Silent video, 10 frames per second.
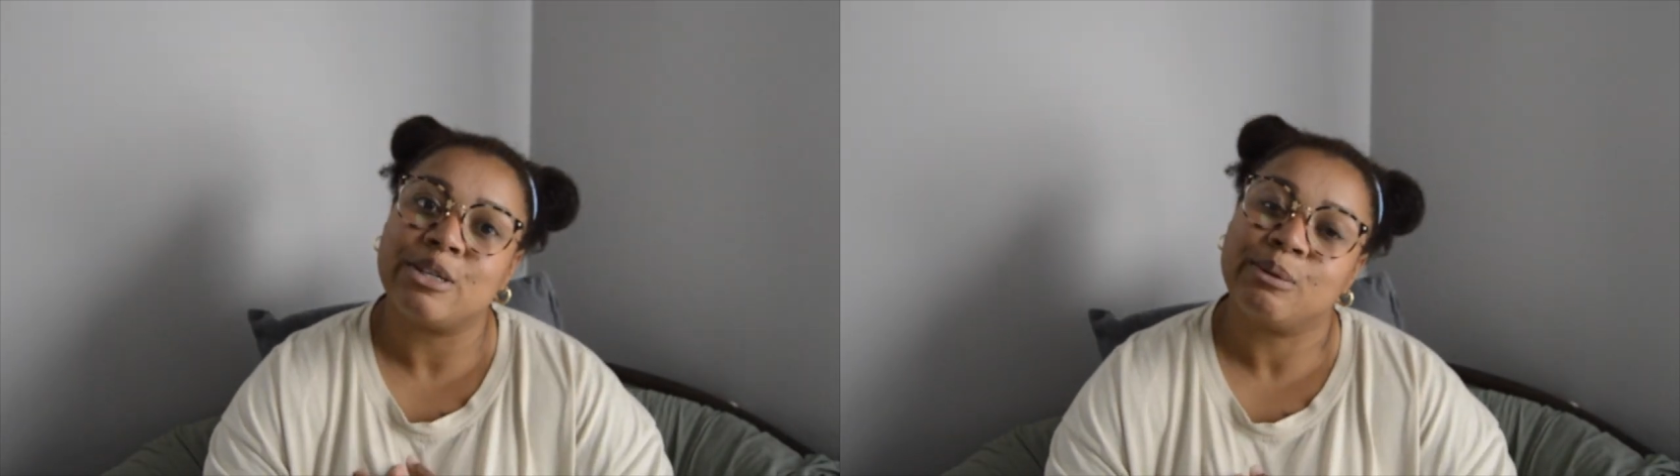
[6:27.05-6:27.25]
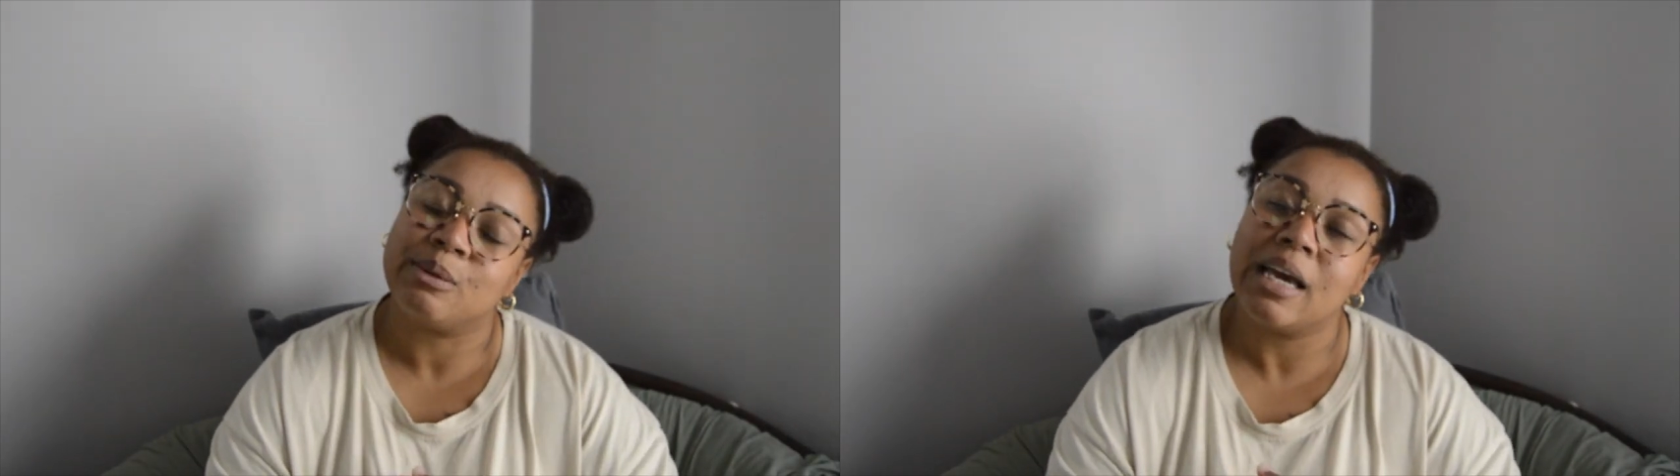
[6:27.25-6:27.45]

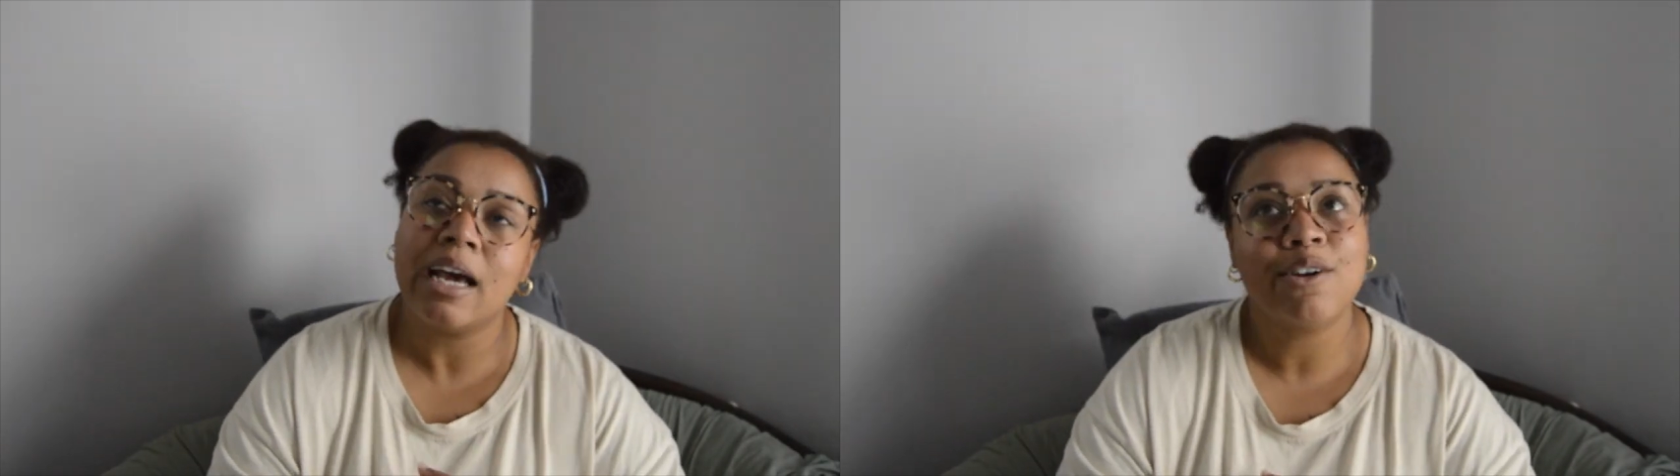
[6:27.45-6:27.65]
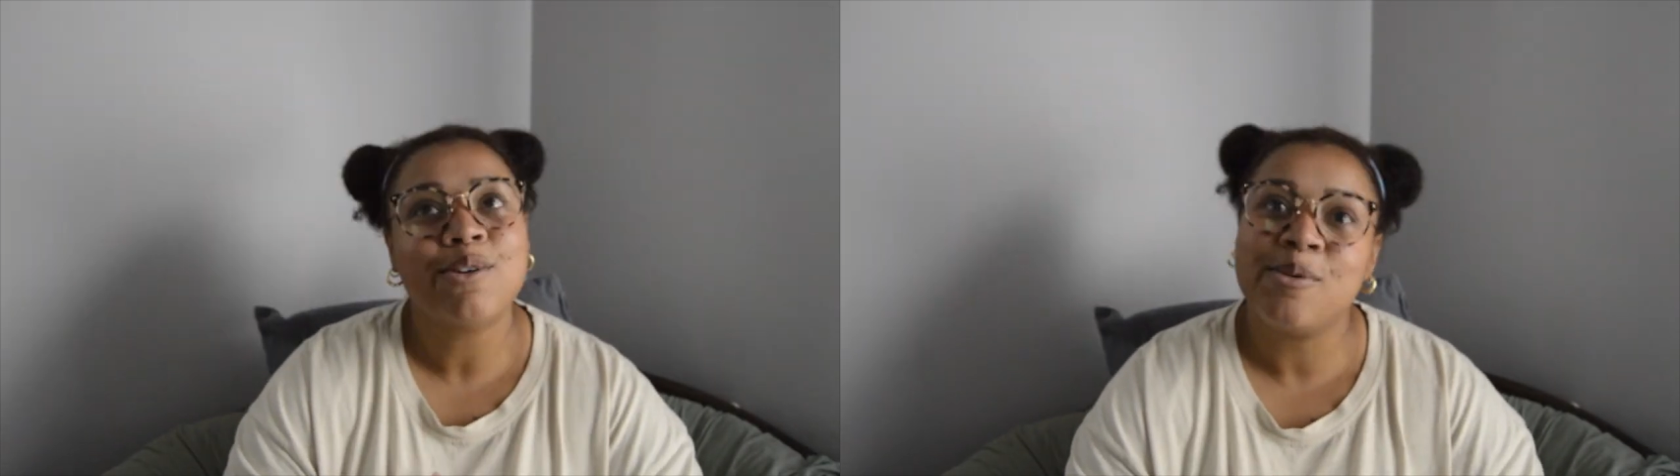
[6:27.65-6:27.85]
And I'm like,
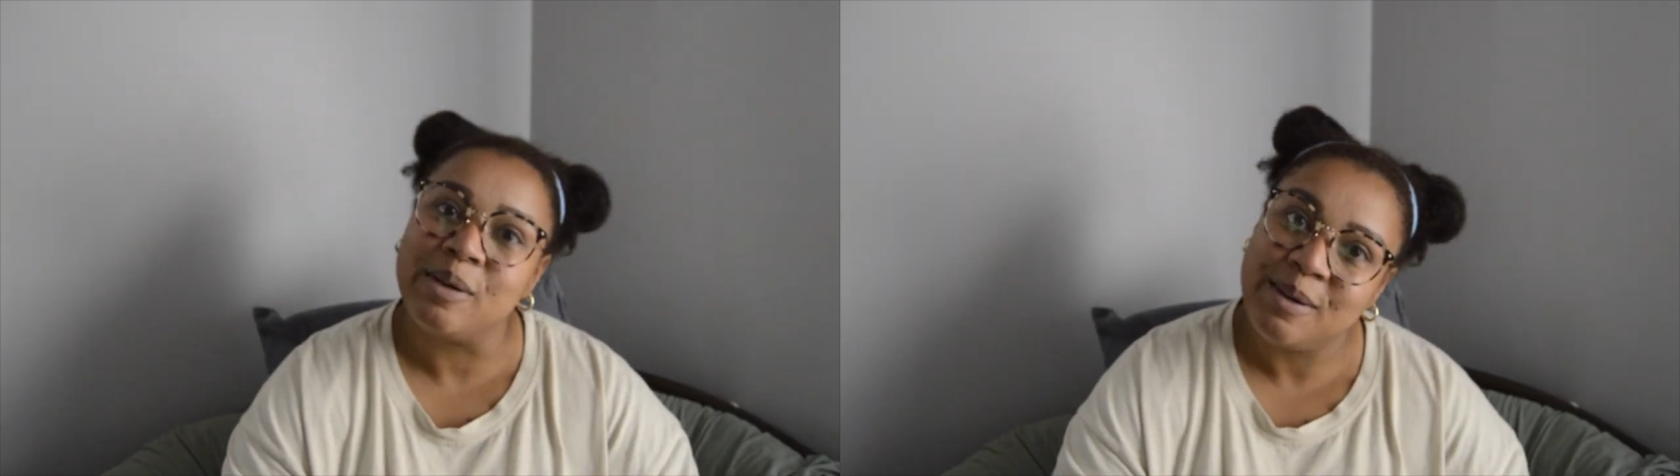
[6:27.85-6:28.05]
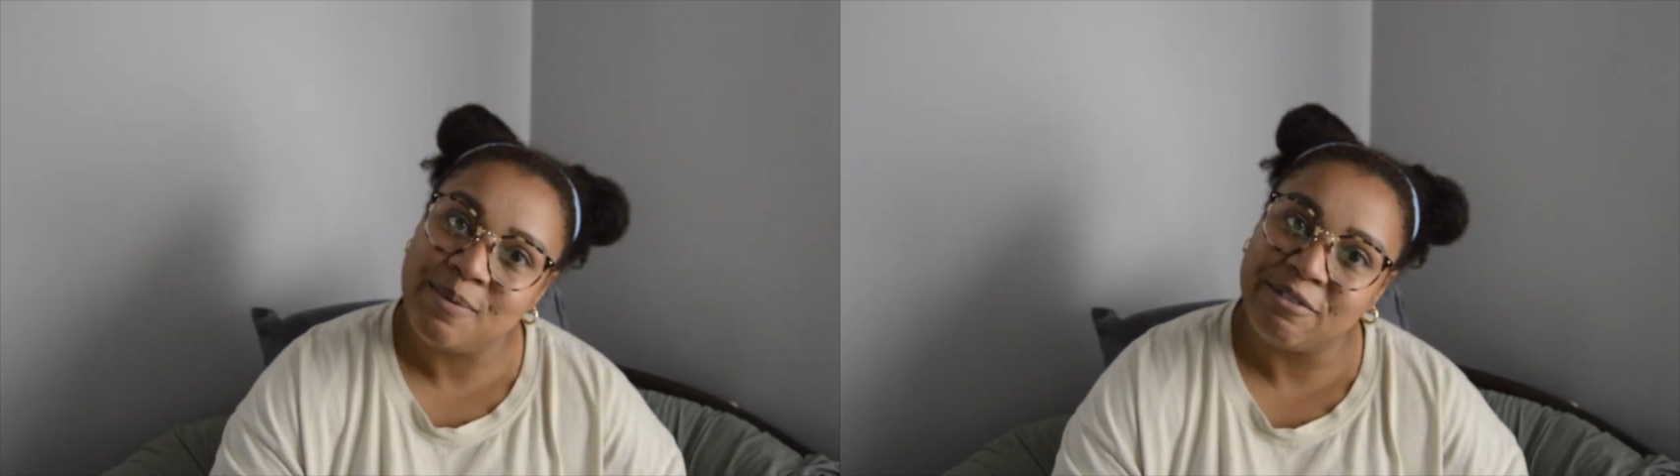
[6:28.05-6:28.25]
I don't know, what
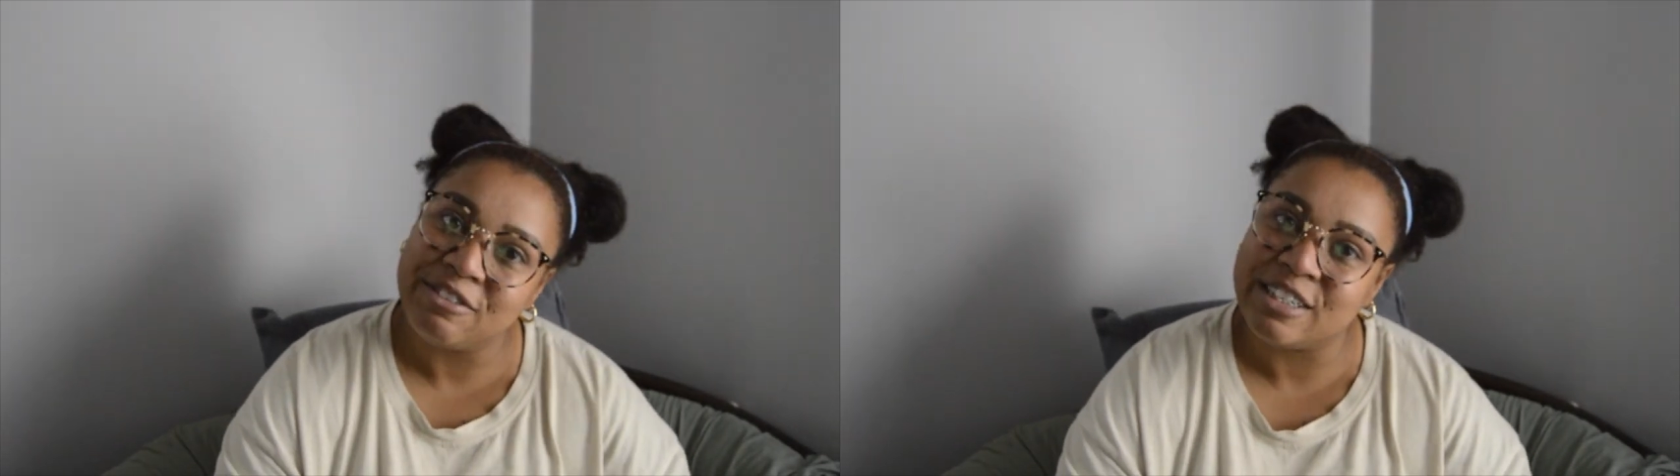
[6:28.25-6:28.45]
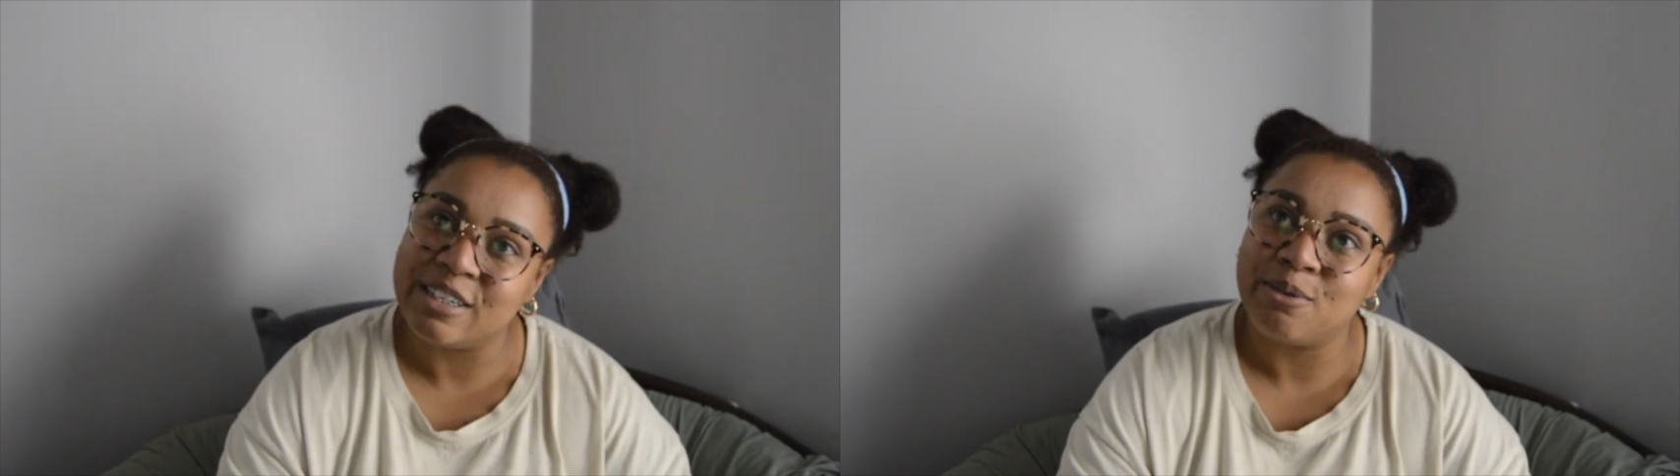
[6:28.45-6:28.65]
do you want
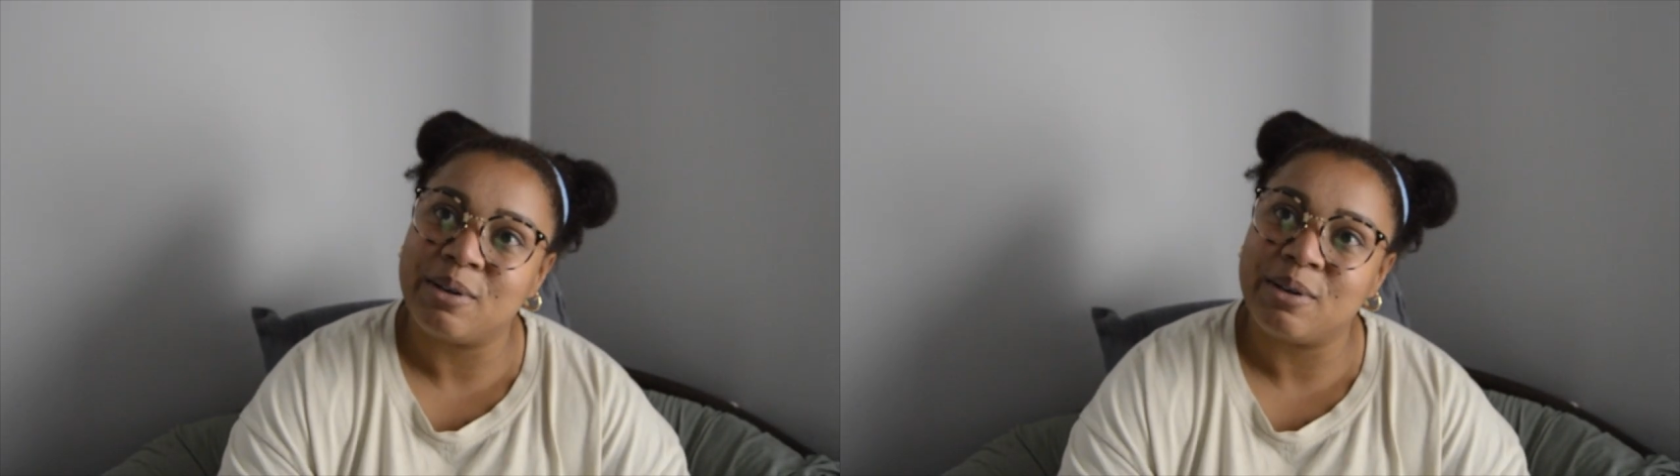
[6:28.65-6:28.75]
for dinner?